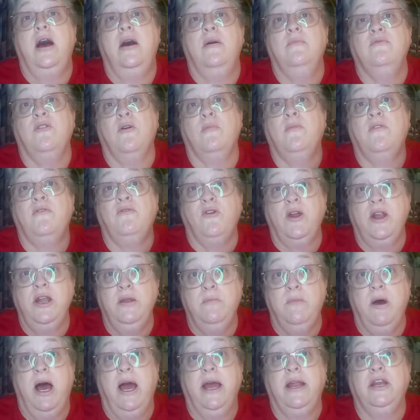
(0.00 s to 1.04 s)
from a friend of
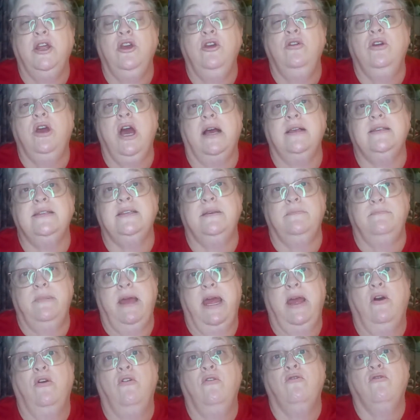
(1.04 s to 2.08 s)
mine who got some
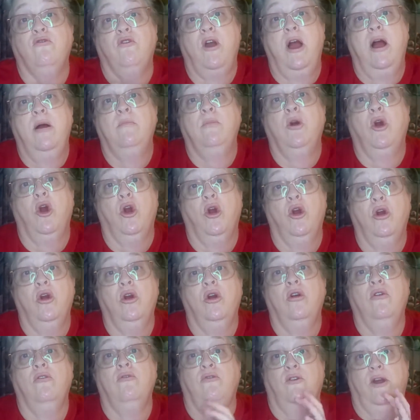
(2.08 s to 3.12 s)
mail from
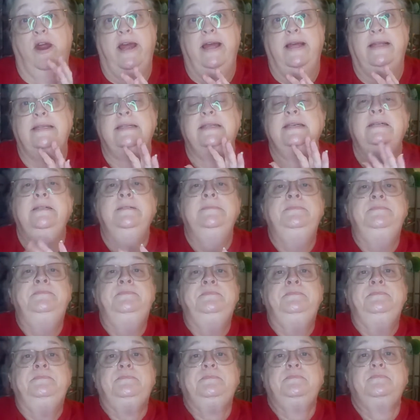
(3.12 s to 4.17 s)
her friend.
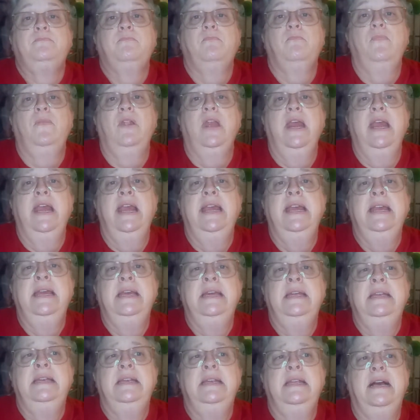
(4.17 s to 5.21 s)

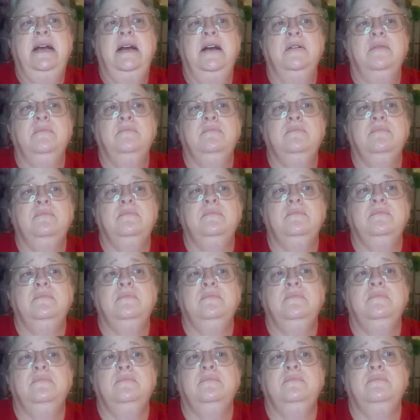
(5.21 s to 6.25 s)
And
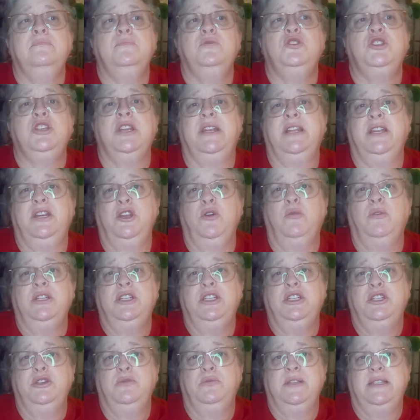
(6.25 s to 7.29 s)
she didn't know what
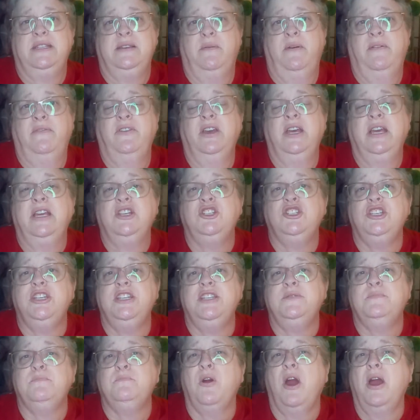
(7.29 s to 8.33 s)
to do with some of it because
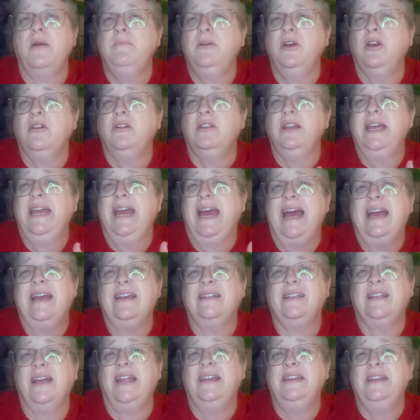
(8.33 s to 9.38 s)
she's primarily
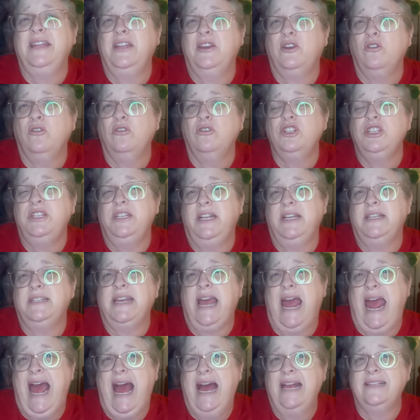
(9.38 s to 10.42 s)
a knitter. She does
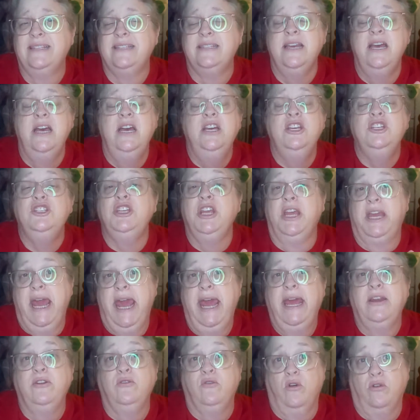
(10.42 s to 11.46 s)
hats. She
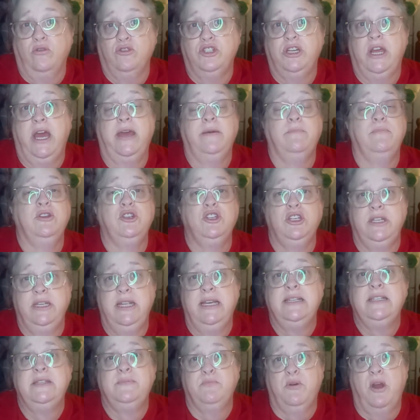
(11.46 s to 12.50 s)
can crochet, but she
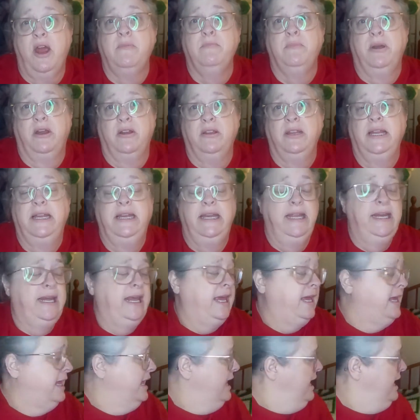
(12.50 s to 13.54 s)
does primarily knitting.